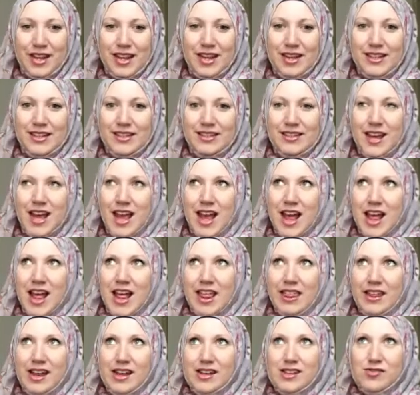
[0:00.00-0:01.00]
and
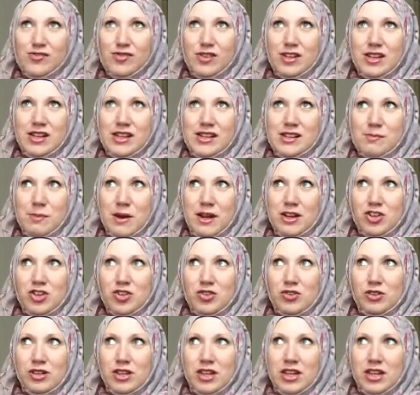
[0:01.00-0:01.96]
that's really special.